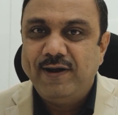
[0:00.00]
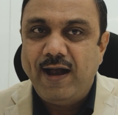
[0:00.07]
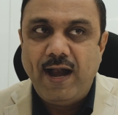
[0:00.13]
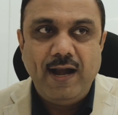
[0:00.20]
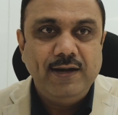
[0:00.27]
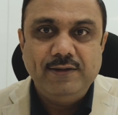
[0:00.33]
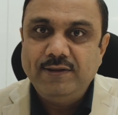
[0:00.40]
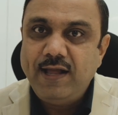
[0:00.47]

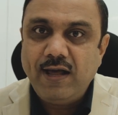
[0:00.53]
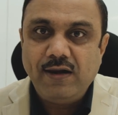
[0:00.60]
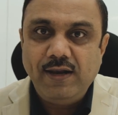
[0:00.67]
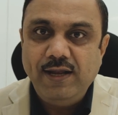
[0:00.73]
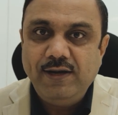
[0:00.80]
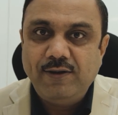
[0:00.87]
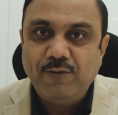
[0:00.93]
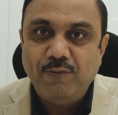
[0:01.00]
And they are
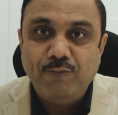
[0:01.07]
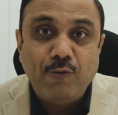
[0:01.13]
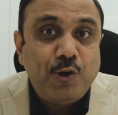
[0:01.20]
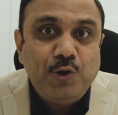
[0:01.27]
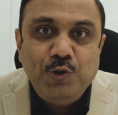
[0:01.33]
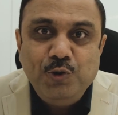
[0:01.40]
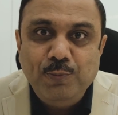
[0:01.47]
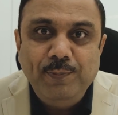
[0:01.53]
like, what
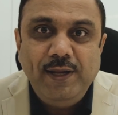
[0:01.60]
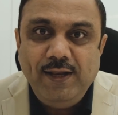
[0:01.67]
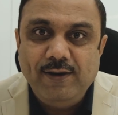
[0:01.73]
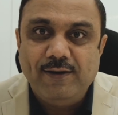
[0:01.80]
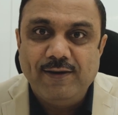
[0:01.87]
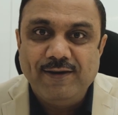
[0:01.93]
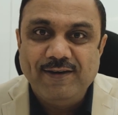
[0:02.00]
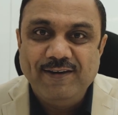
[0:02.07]
do you
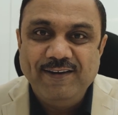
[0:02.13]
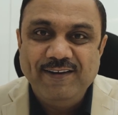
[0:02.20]
mean?